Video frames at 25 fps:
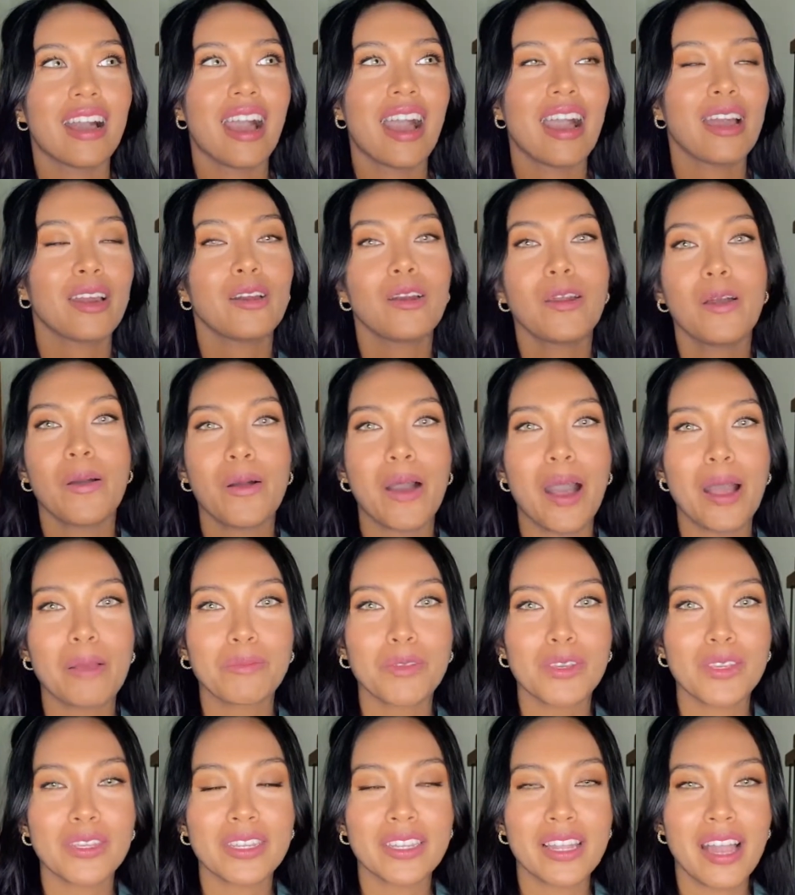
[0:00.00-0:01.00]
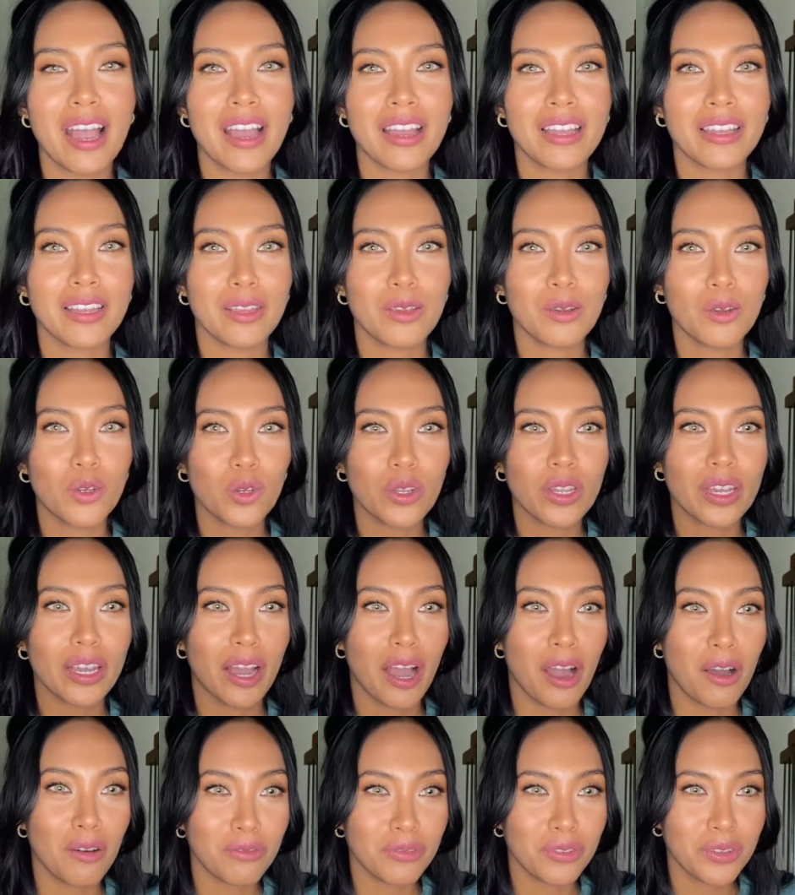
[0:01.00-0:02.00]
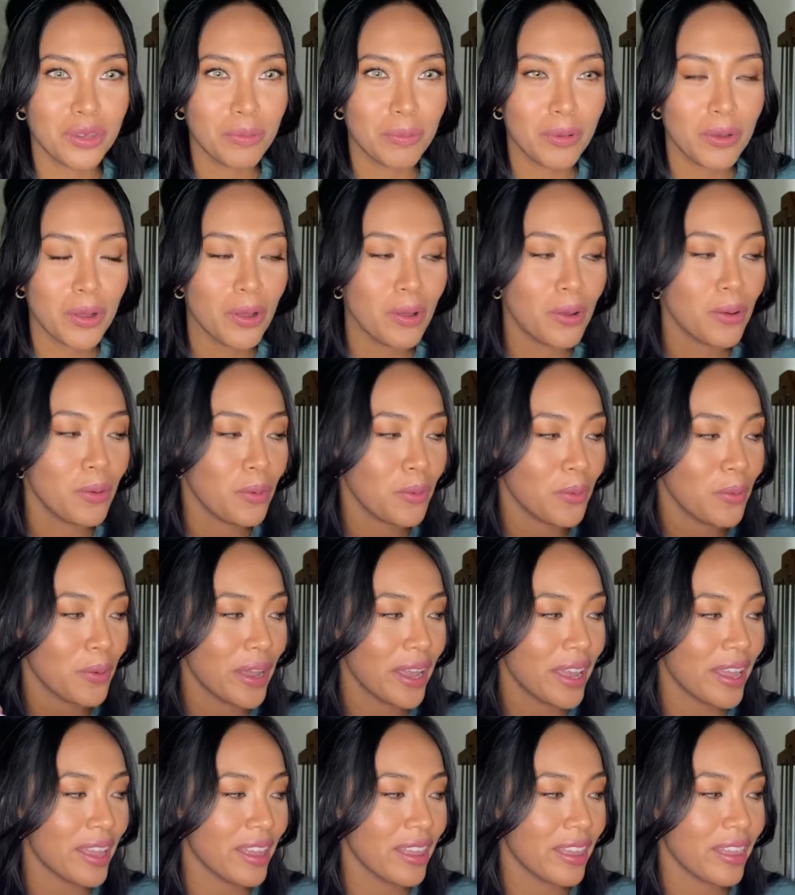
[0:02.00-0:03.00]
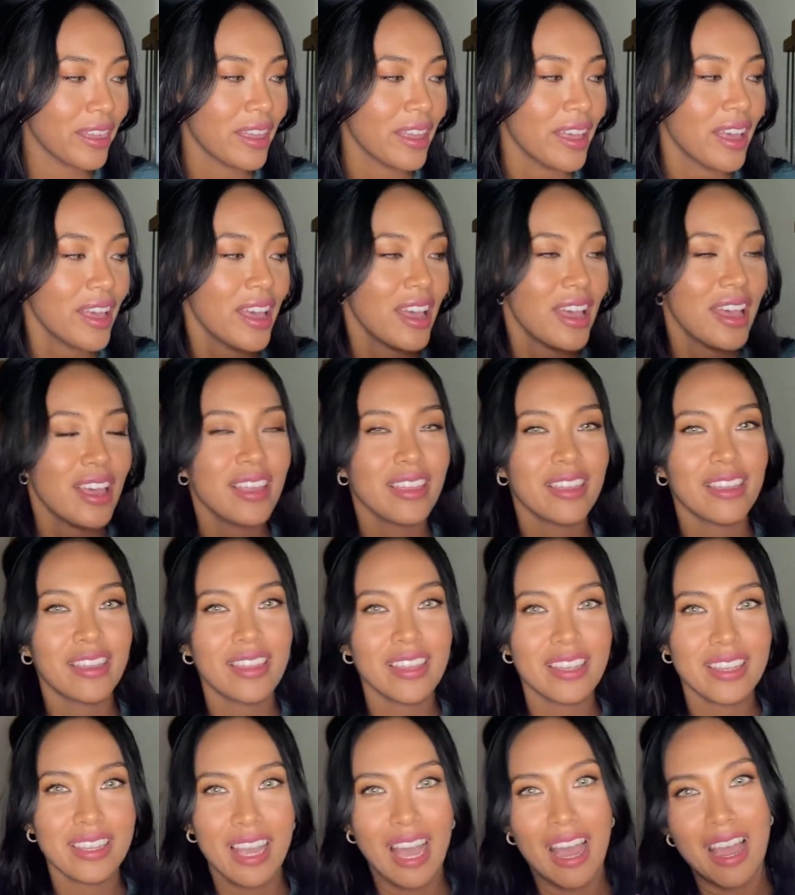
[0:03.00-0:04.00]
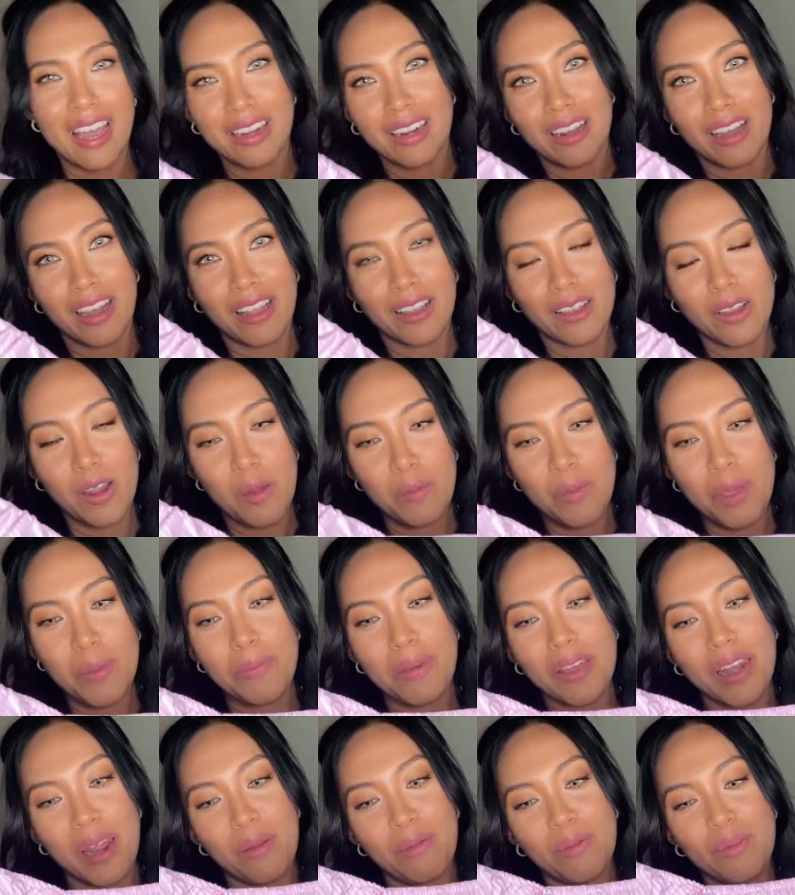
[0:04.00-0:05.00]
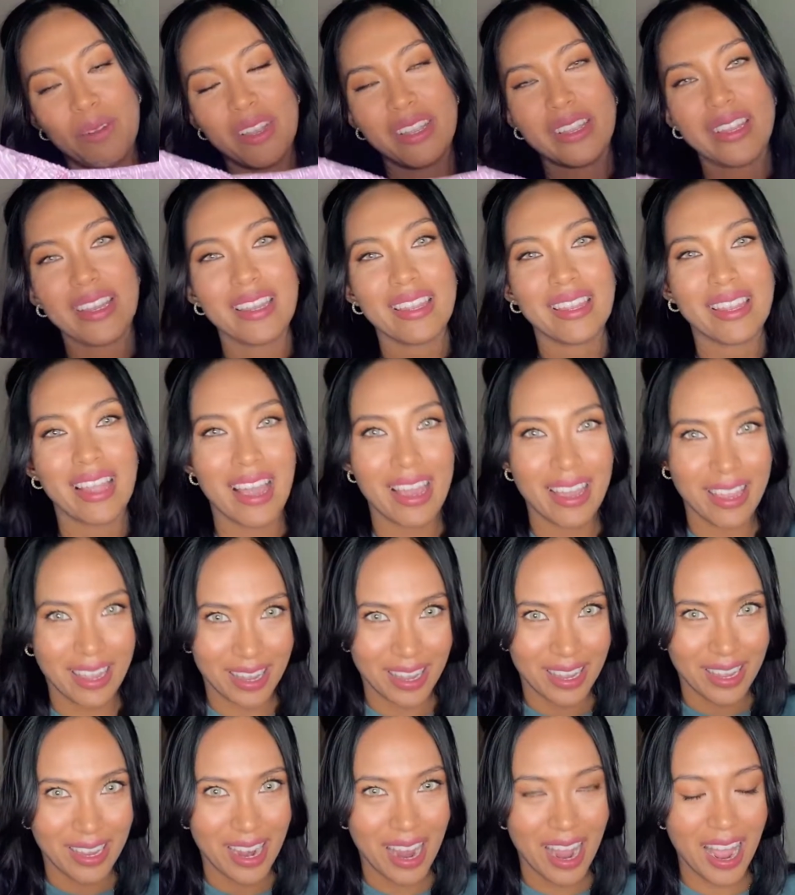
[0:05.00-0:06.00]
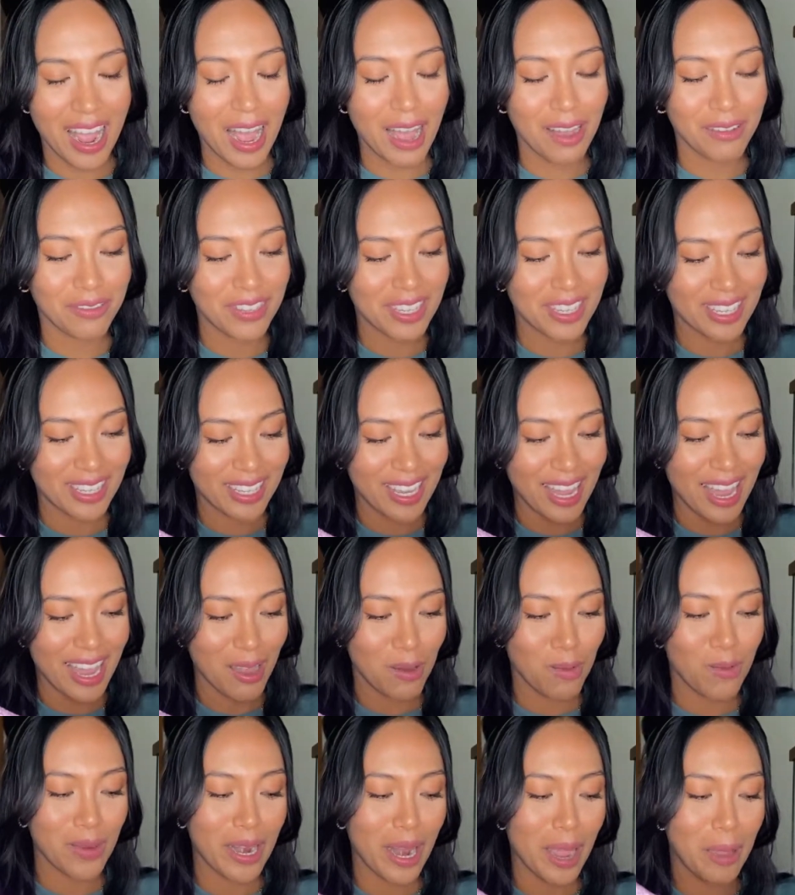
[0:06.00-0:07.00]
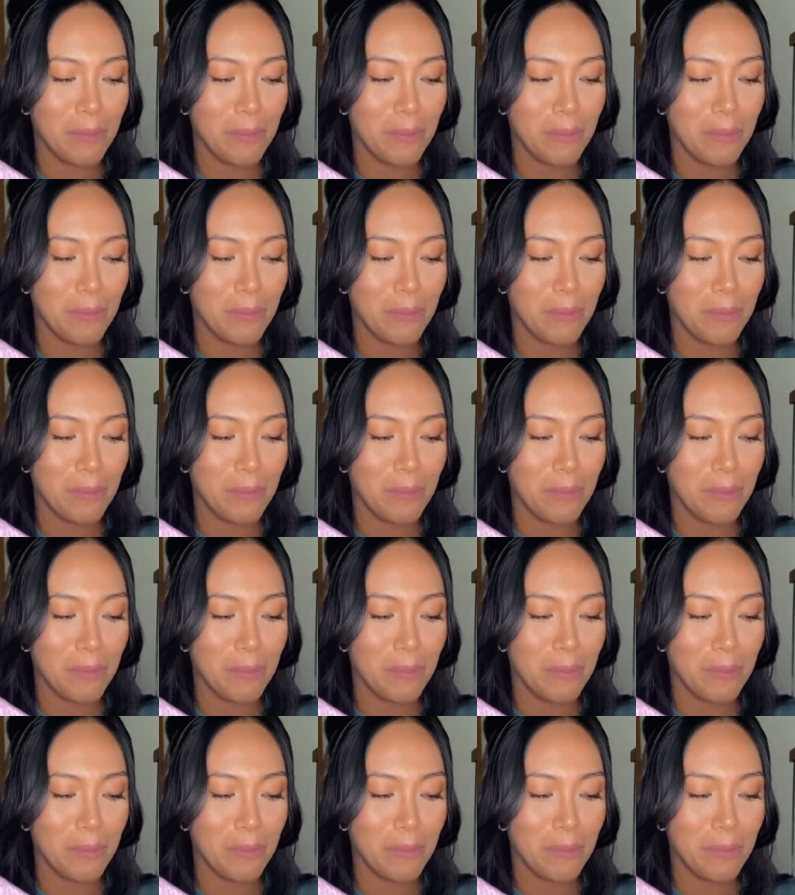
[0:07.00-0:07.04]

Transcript: I don't know, I'm just not usually comfortable with this kind of color on me, but I really like it. I have to say, when